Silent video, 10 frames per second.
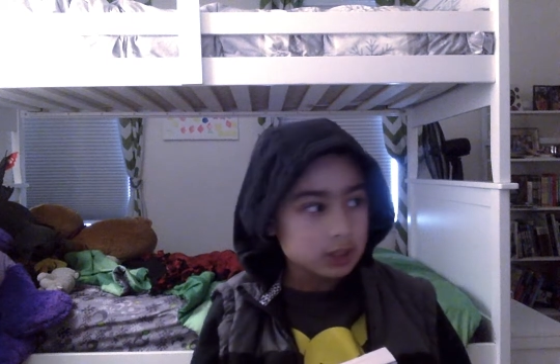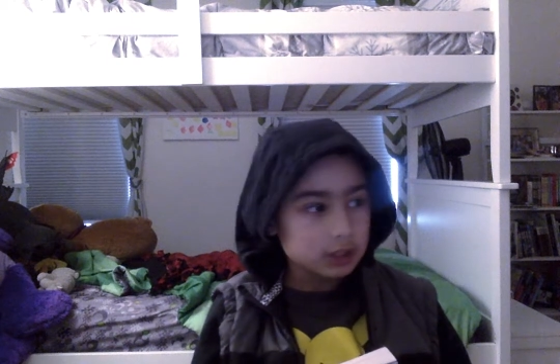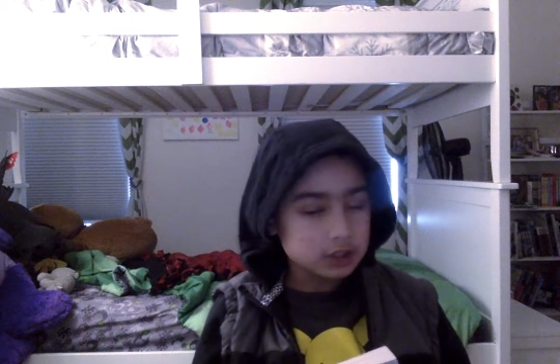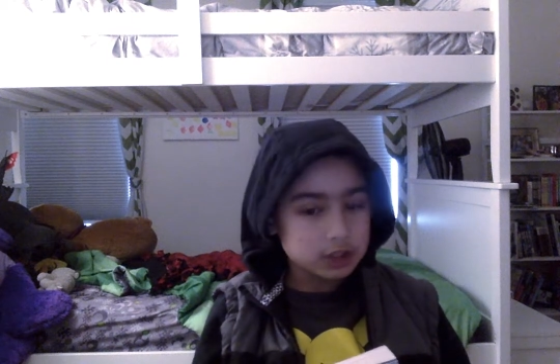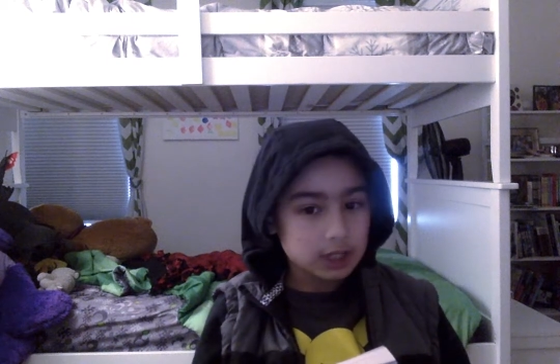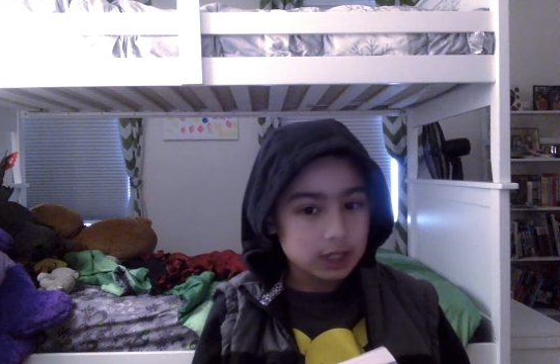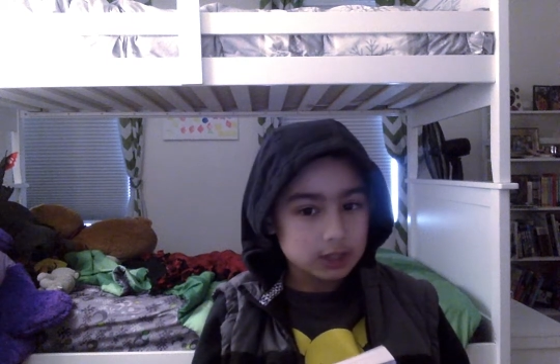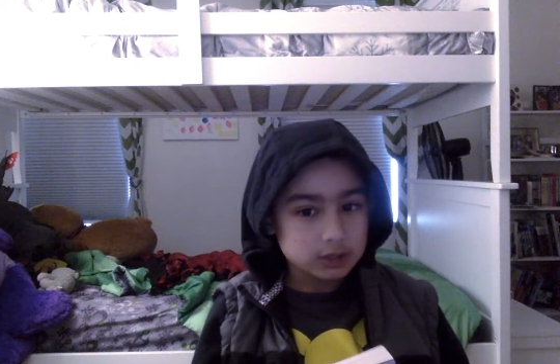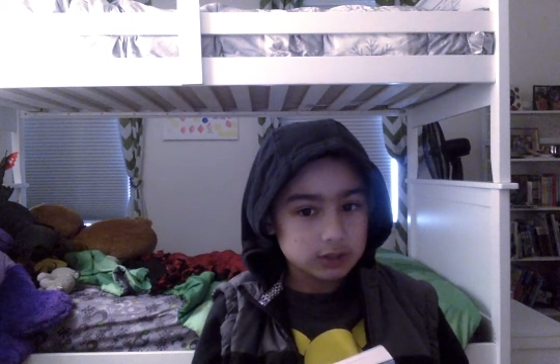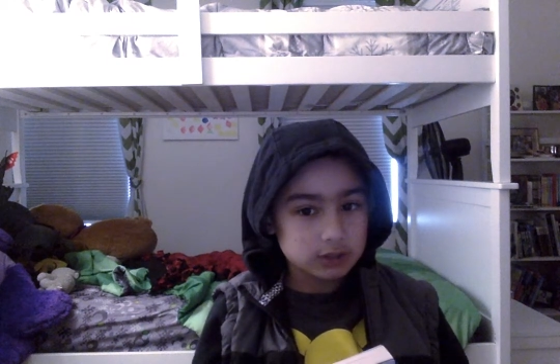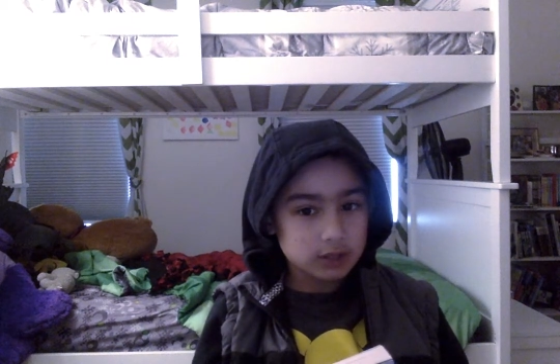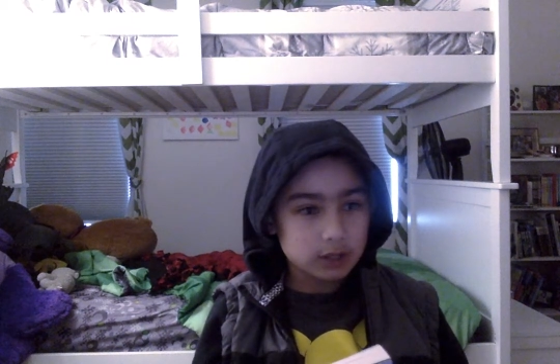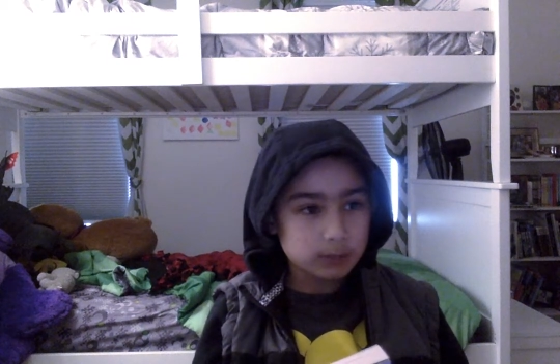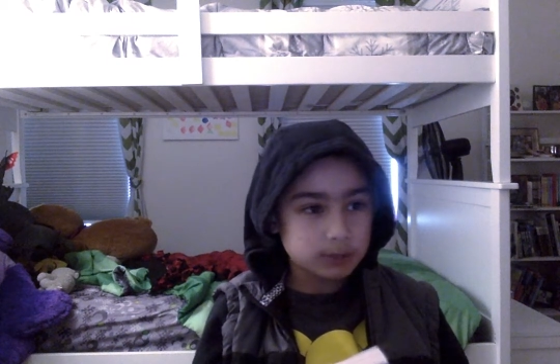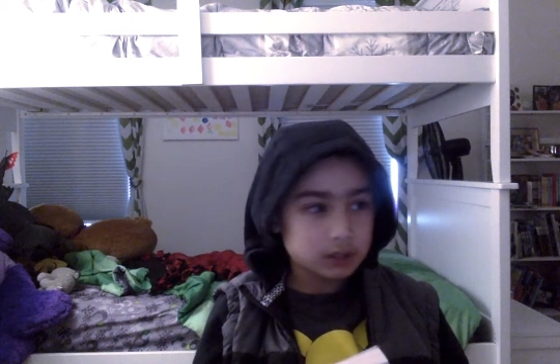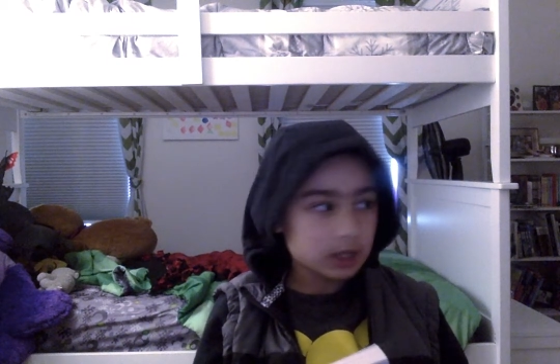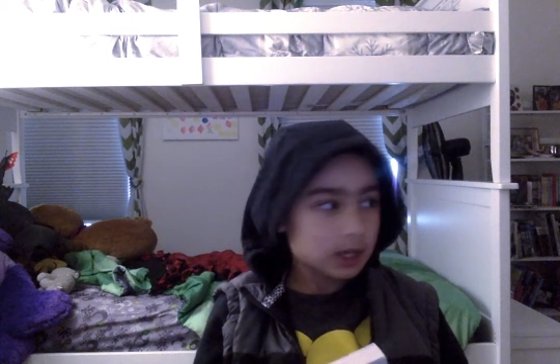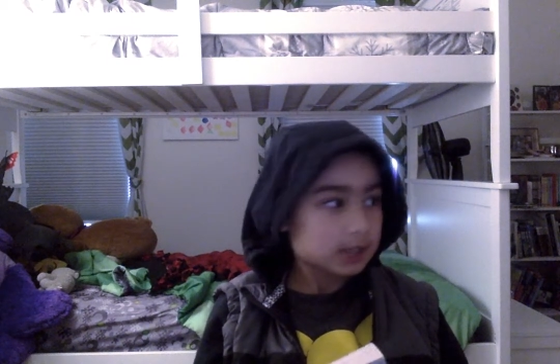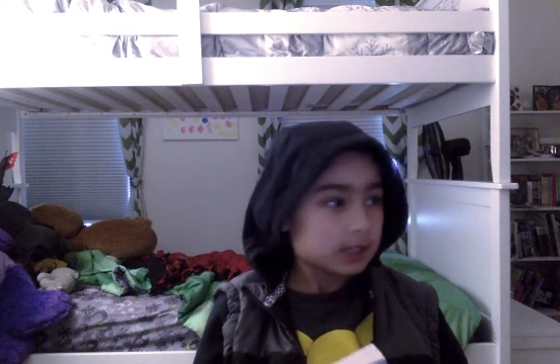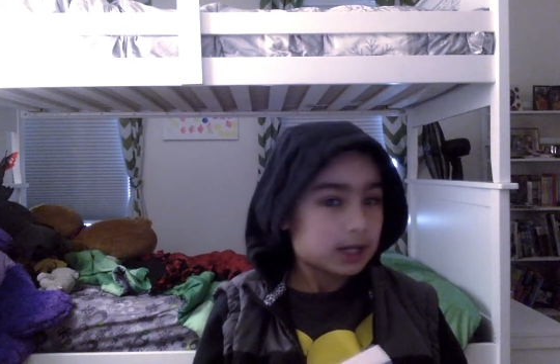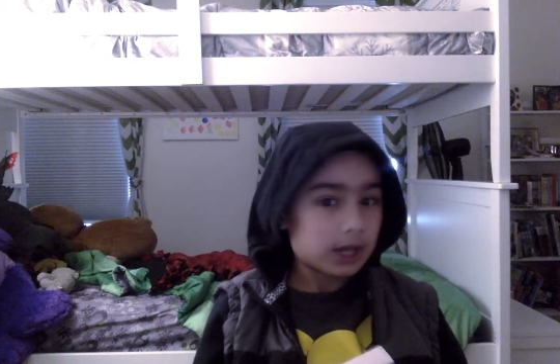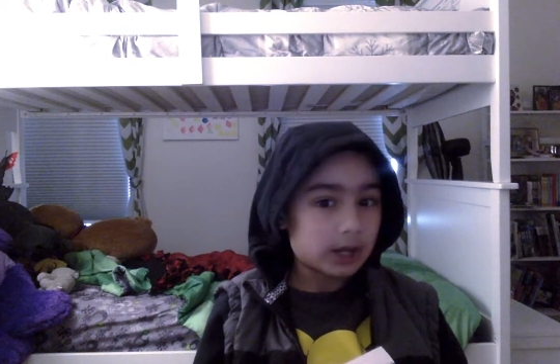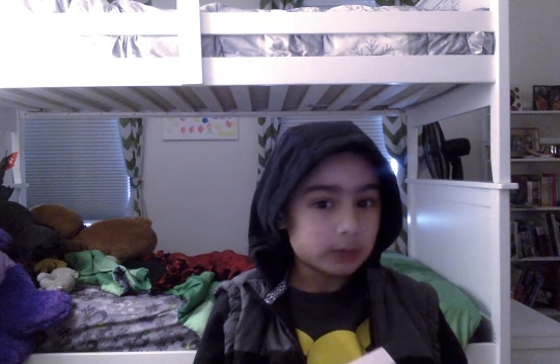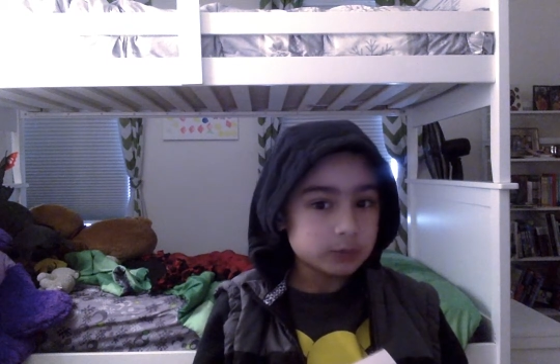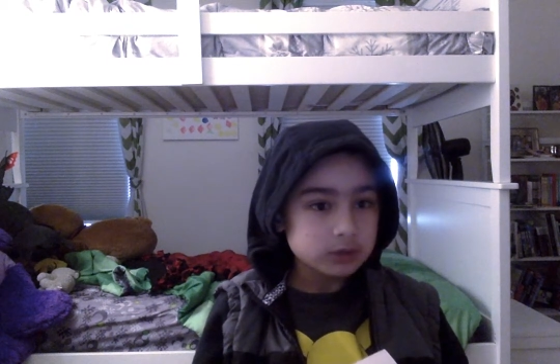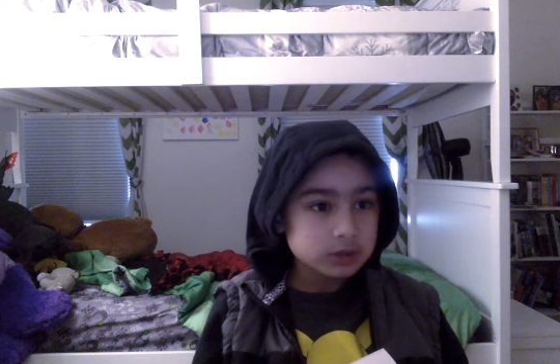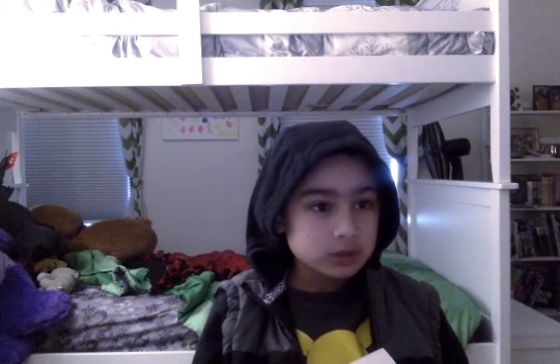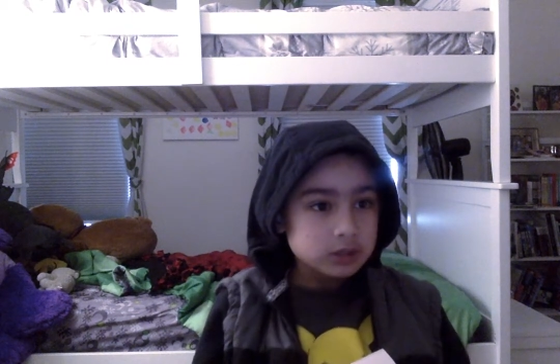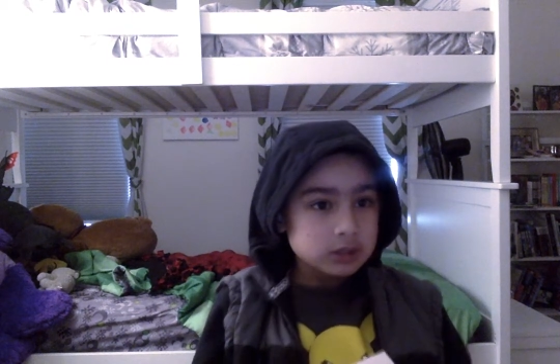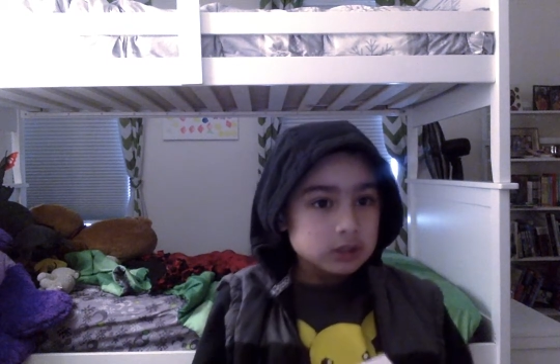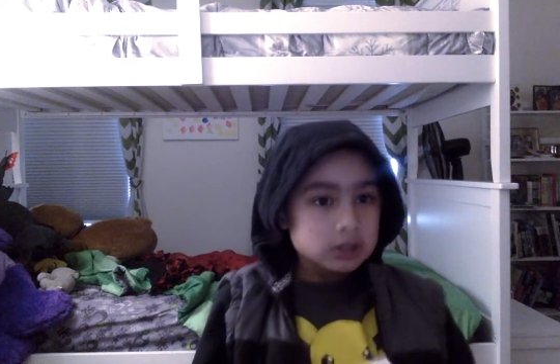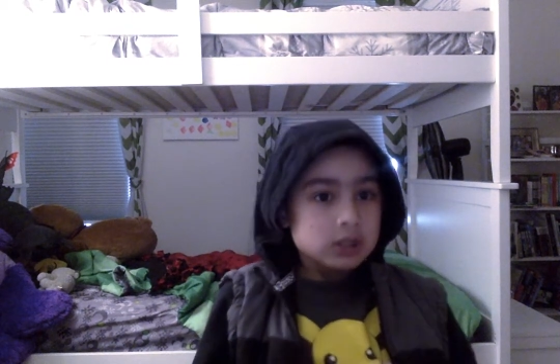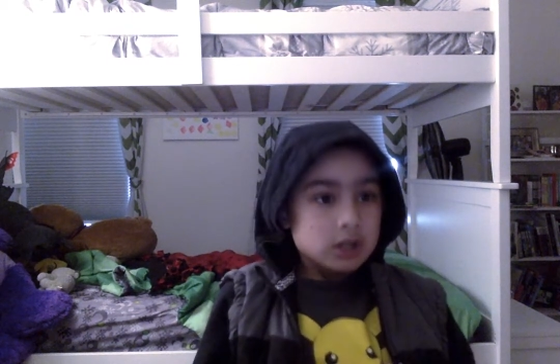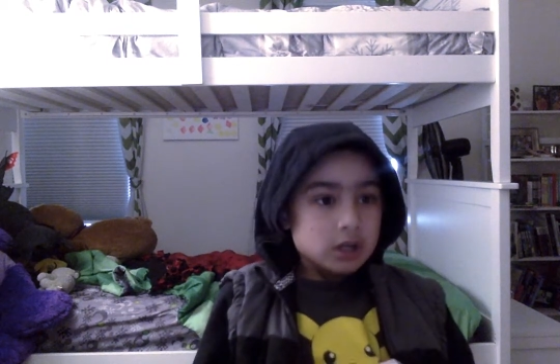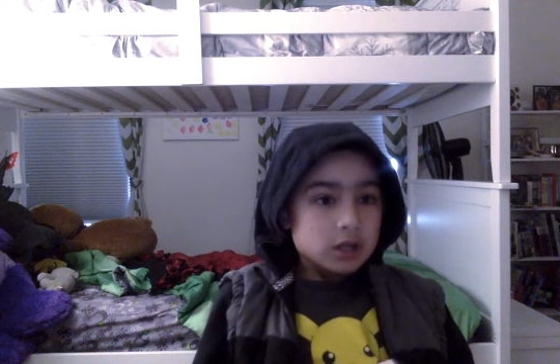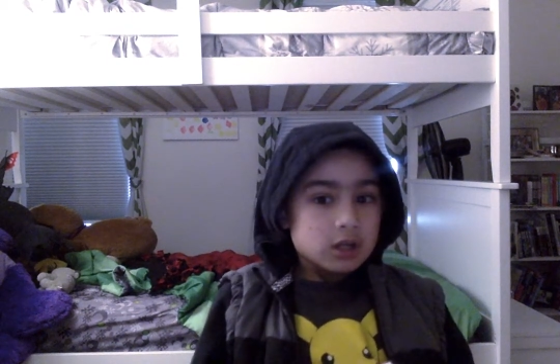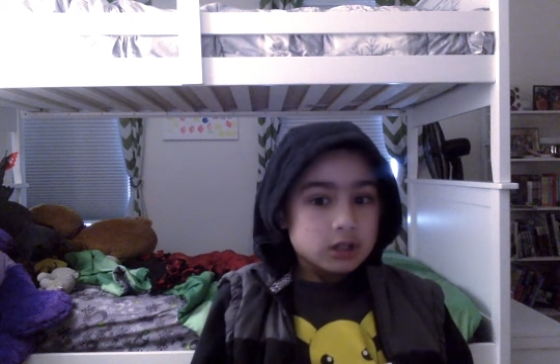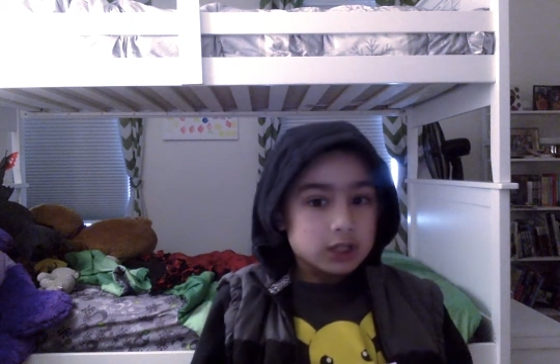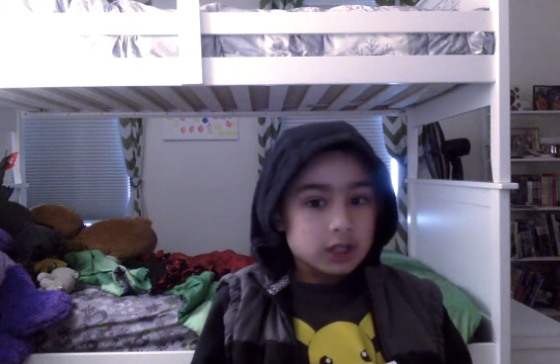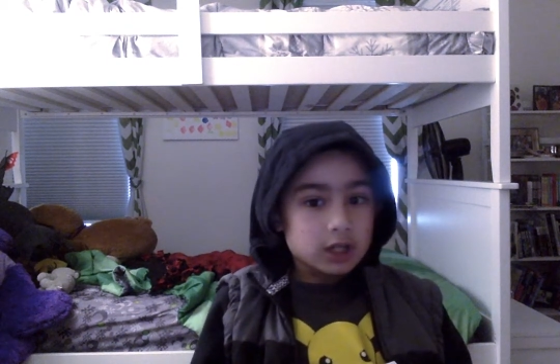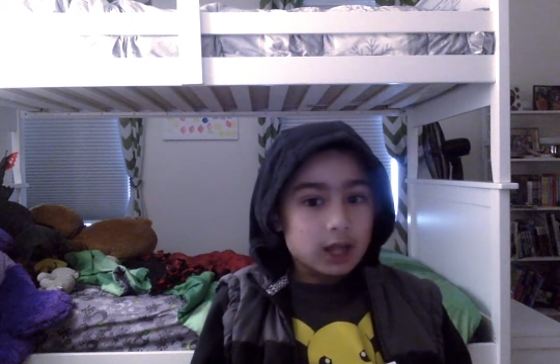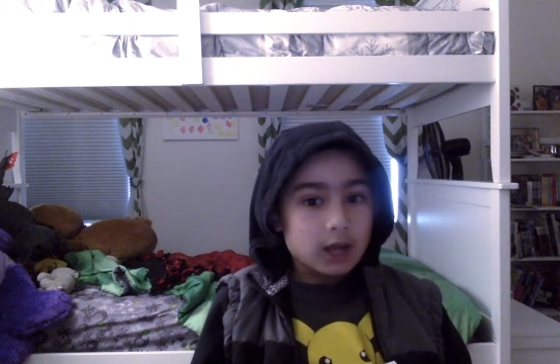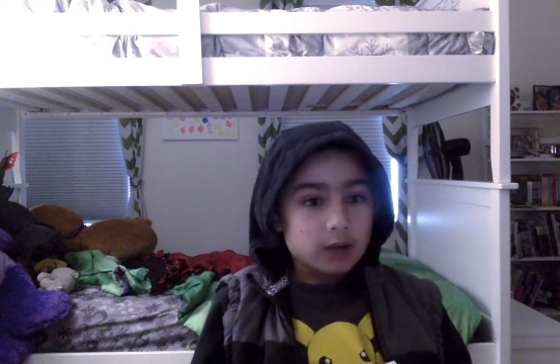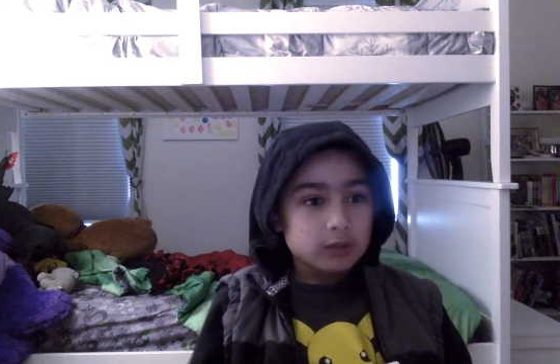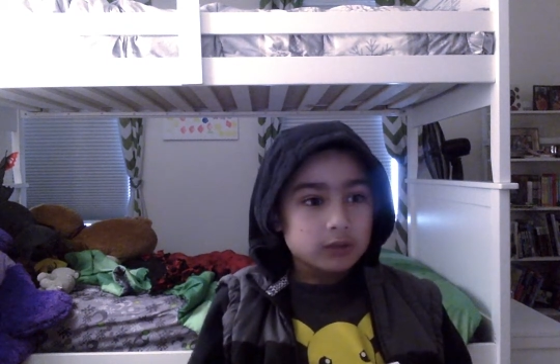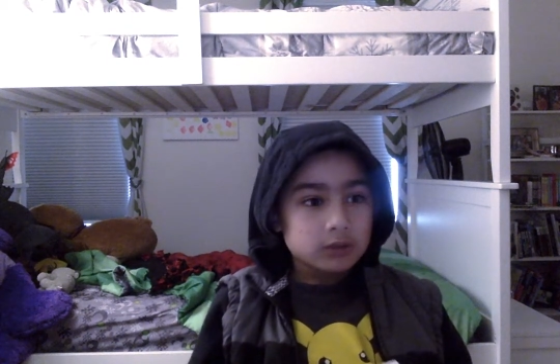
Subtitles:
Then she got out. She helped Clay get out. They got out.